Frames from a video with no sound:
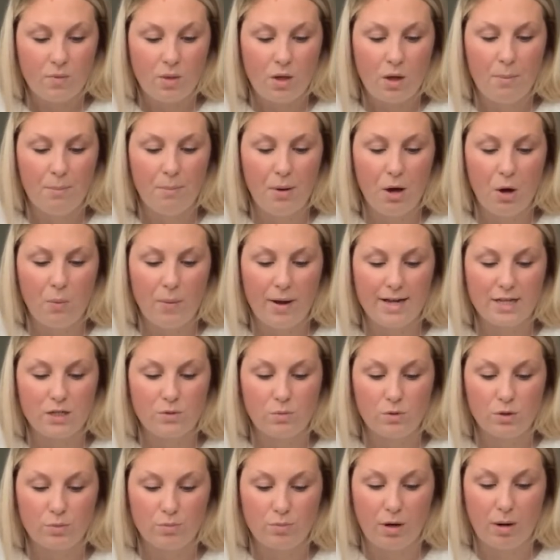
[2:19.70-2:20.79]
Boaz
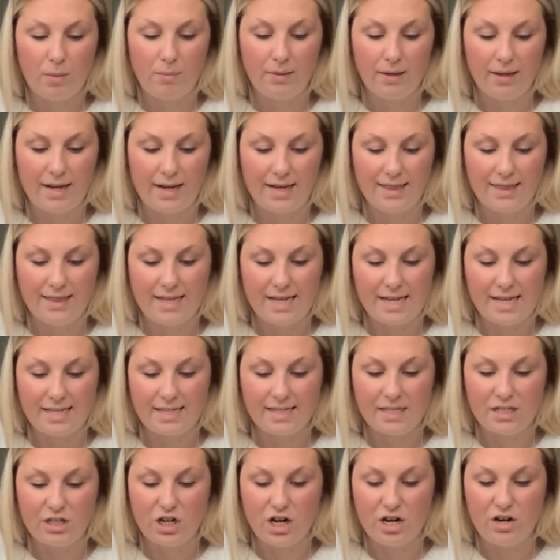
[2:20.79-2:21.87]
was probably at least
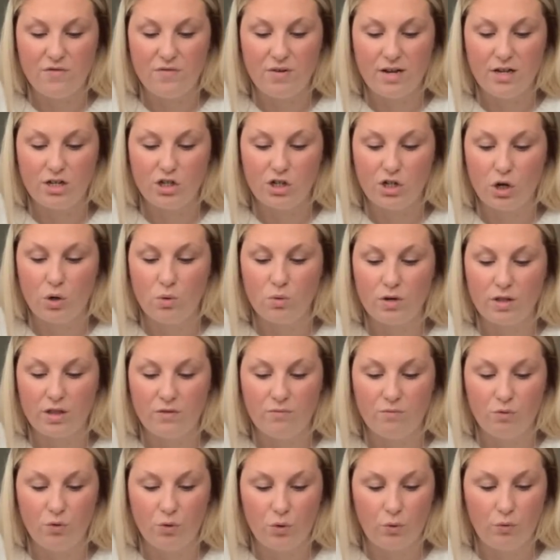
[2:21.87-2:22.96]
a generation older than
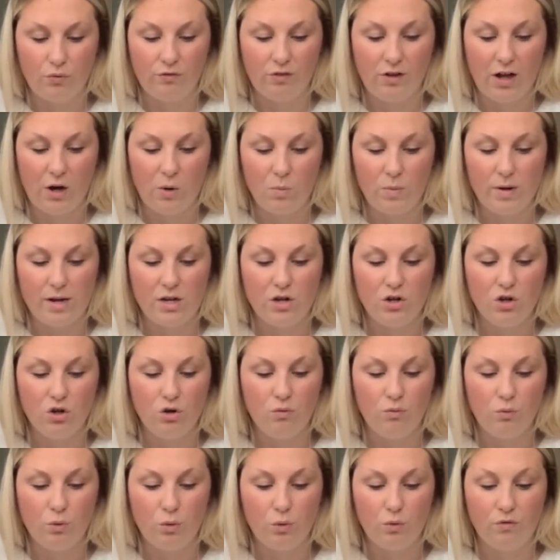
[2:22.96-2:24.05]
Ruth, and we know
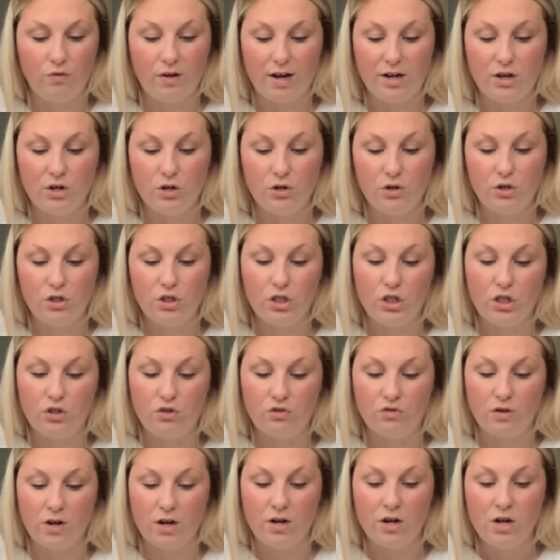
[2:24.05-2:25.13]
Ruth had no
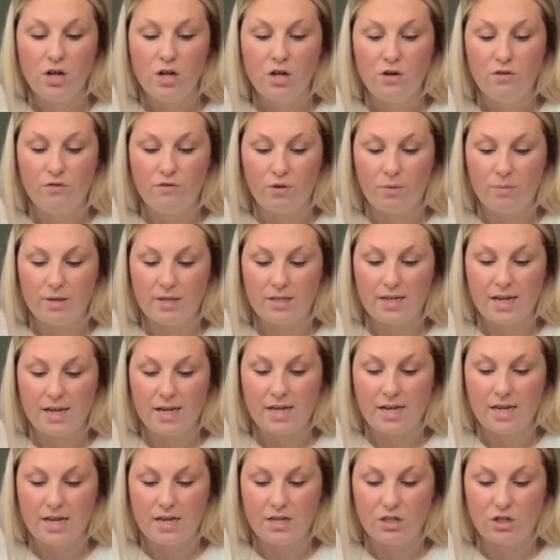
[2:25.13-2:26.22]
children from the 10
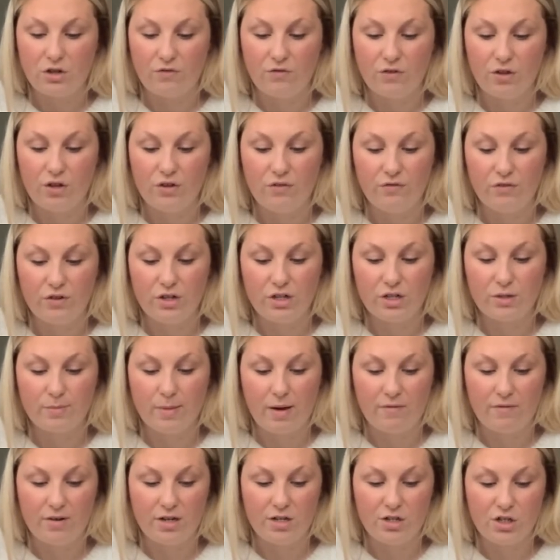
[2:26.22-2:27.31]
years of her first
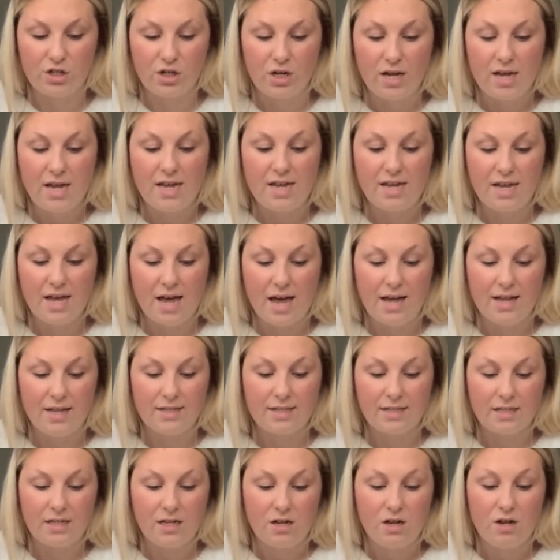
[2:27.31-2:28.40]
marriage. Yet,
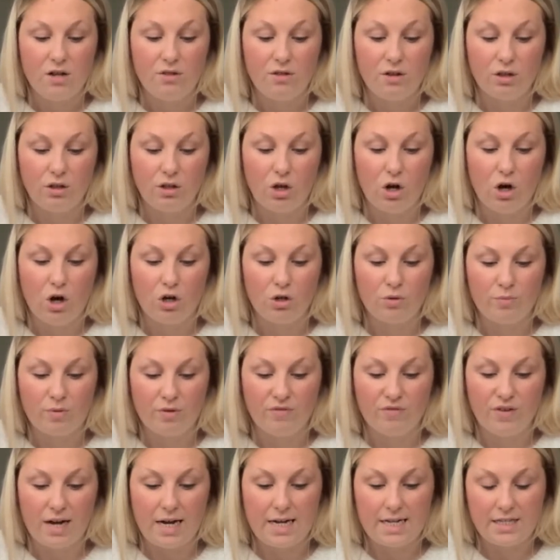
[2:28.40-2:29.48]
the Lord
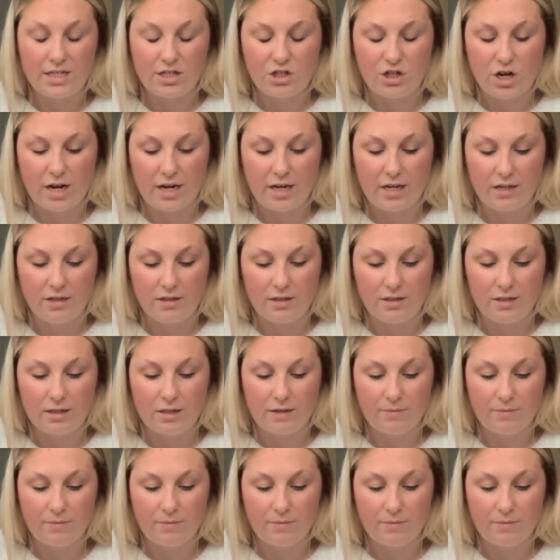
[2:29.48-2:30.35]
provides a child.